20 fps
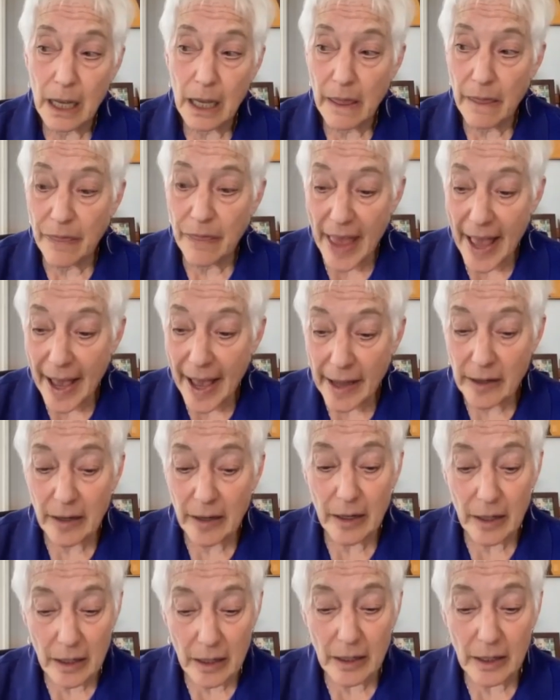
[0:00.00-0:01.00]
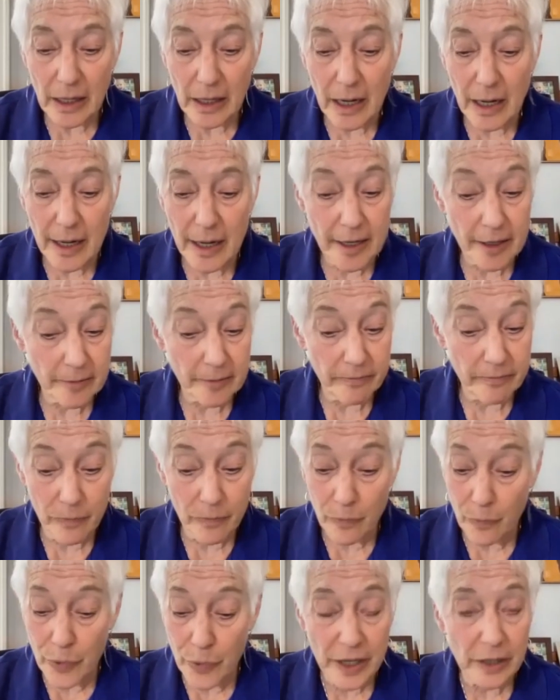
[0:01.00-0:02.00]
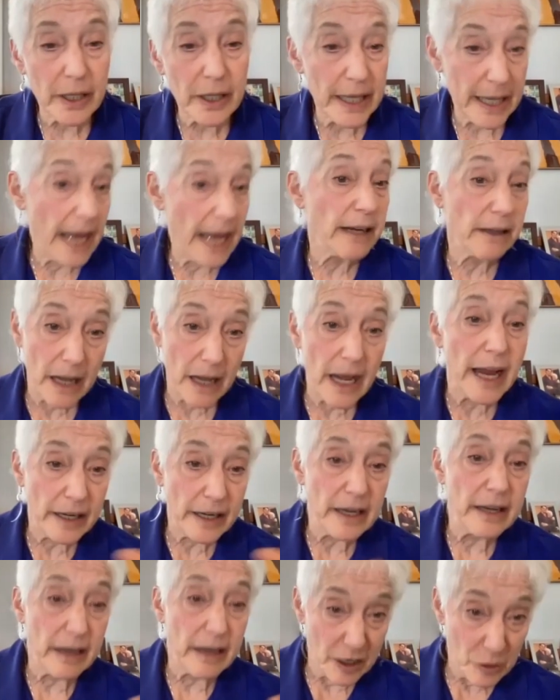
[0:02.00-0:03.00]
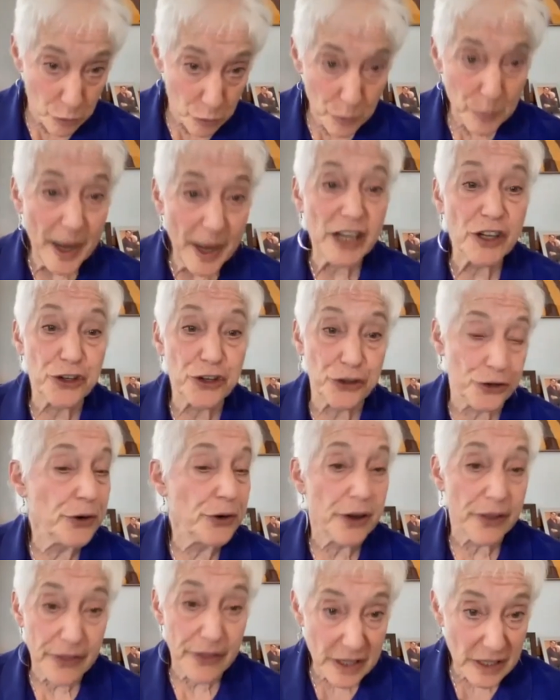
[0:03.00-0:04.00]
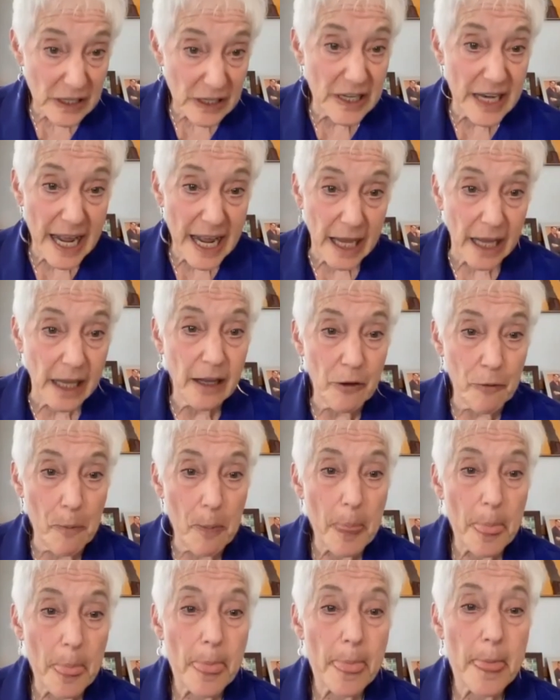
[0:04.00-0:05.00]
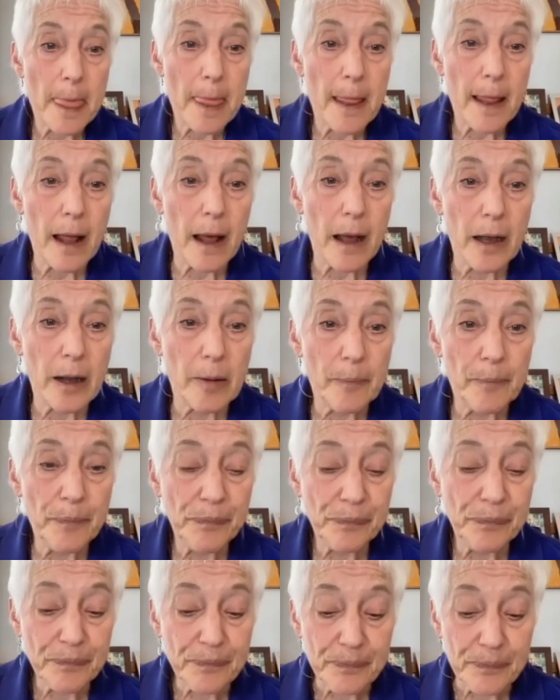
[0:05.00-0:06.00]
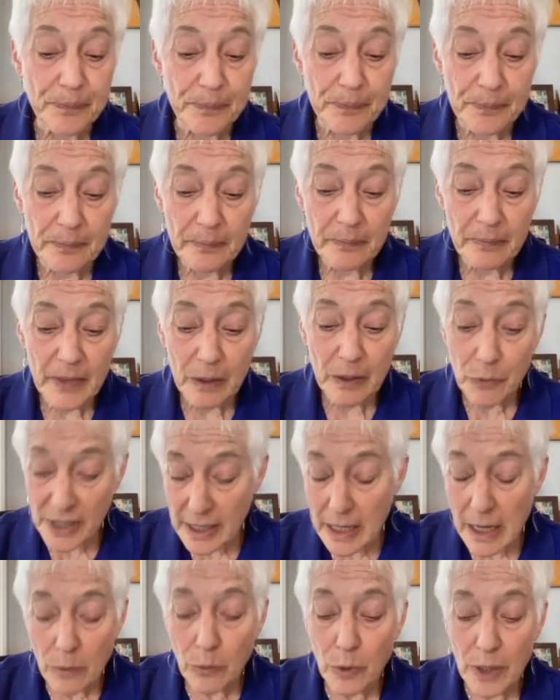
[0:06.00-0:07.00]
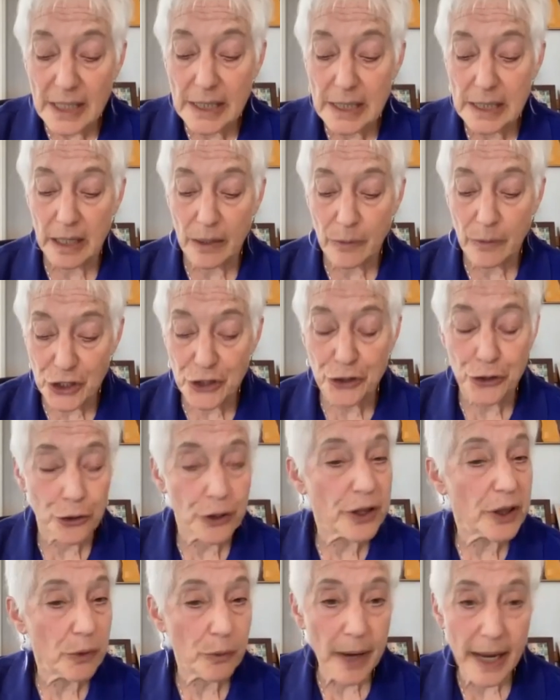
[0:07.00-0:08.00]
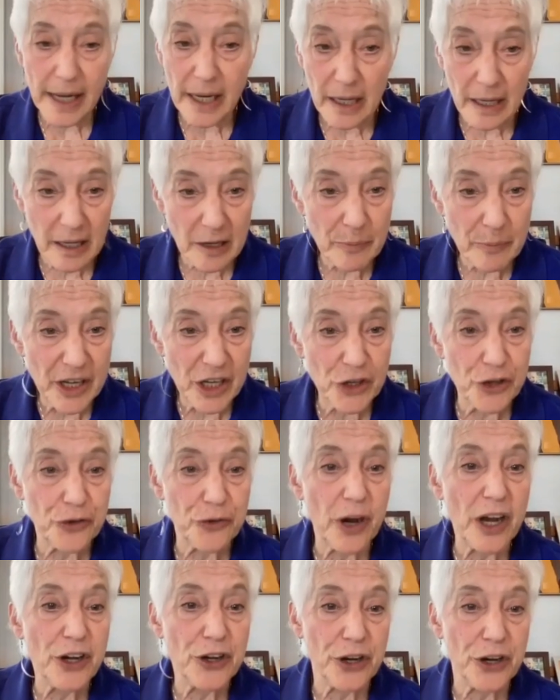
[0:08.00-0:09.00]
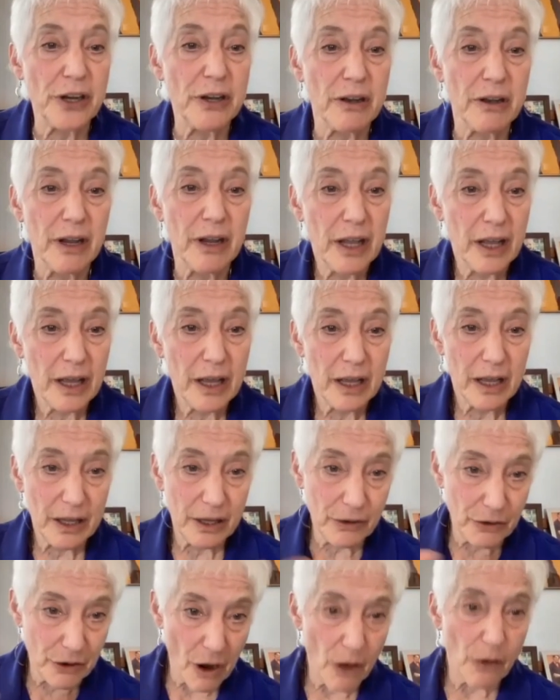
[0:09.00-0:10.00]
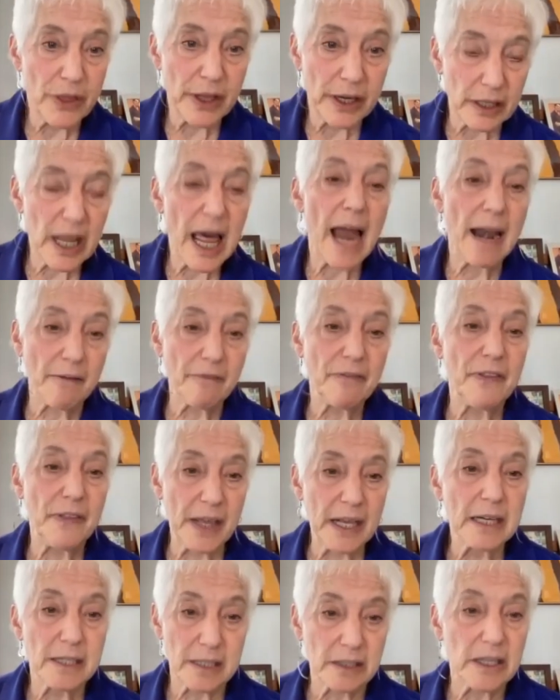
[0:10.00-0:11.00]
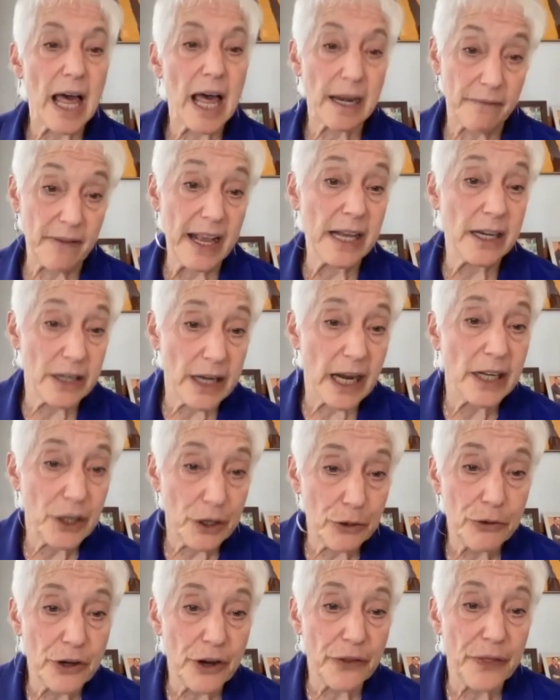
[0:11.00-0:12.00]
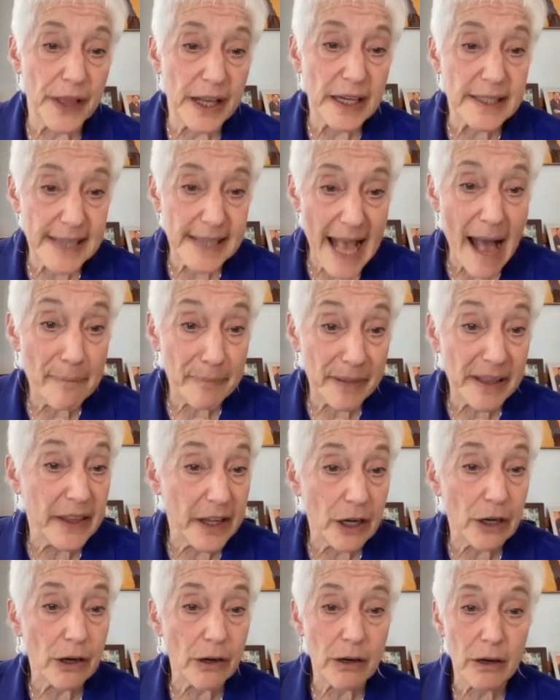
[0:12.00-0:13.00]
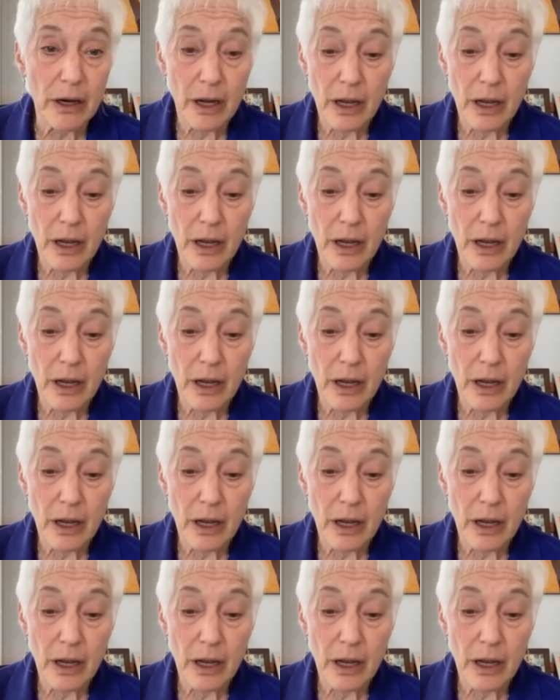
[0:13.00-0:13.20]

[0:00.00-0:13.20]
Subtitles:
that really, and it remains true to this day. It was during the Reagan administration. You know that a lot of things, a lot of anti-union things happened there.